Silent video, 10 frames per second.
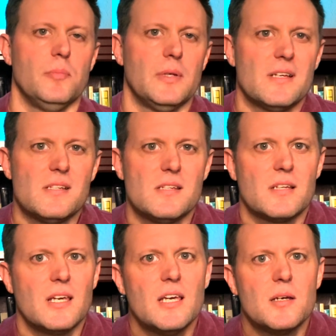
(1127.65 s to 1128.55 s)
because it's a
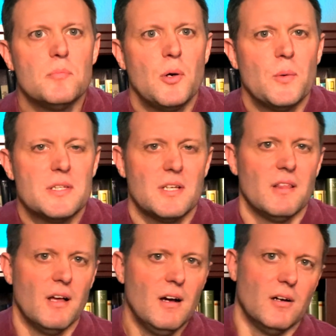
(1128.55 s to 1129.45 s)
key component to
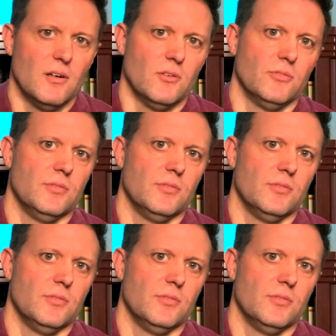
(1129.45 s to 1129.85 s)
love.